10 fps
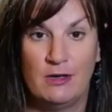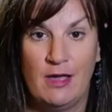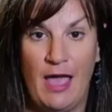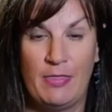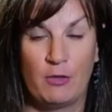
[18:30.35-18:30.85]

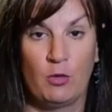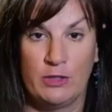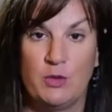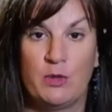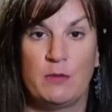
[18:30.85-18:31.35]
And they're only
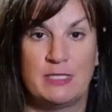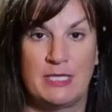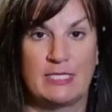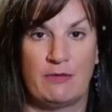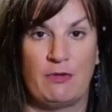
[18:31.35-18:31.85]
doing them
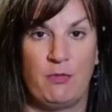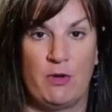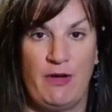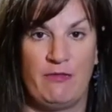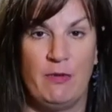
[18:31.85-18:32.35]
6 every
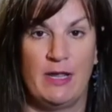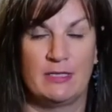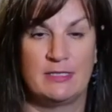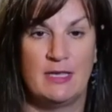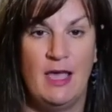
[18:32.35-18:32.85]
45 minutes.